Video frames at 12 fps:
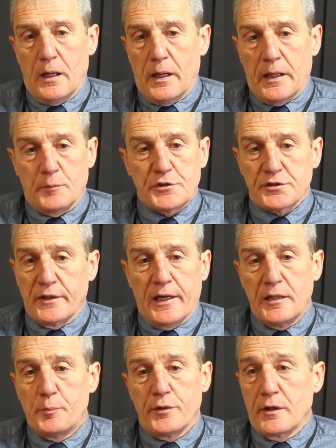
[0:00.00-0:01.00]
And I'm just like
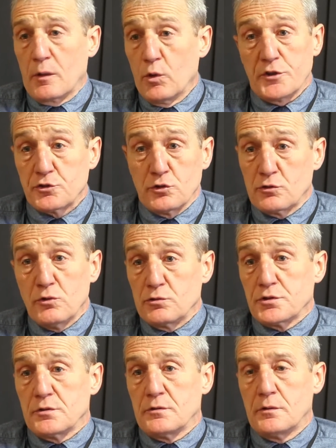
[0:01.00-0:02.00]
any player, I want to score goals.